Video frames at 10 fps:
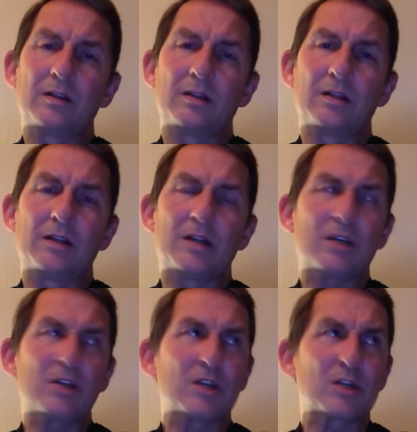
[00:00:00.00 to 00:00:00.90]
the
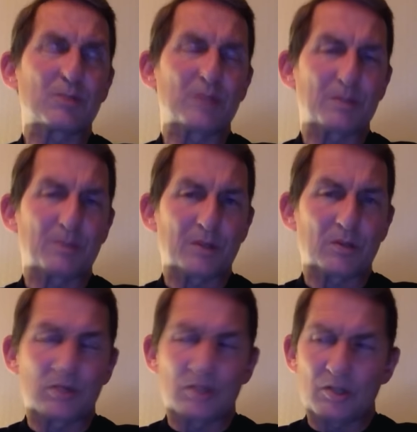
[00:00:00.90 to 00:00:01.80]
National Express bus,
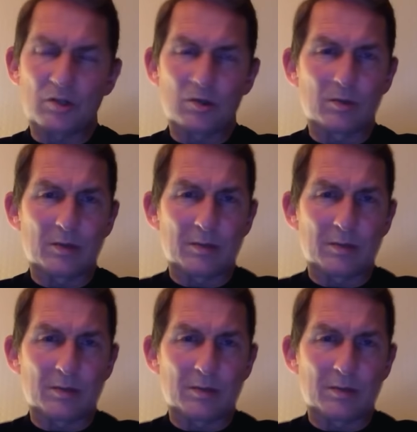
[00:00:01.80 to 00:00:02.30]
which doesn't normally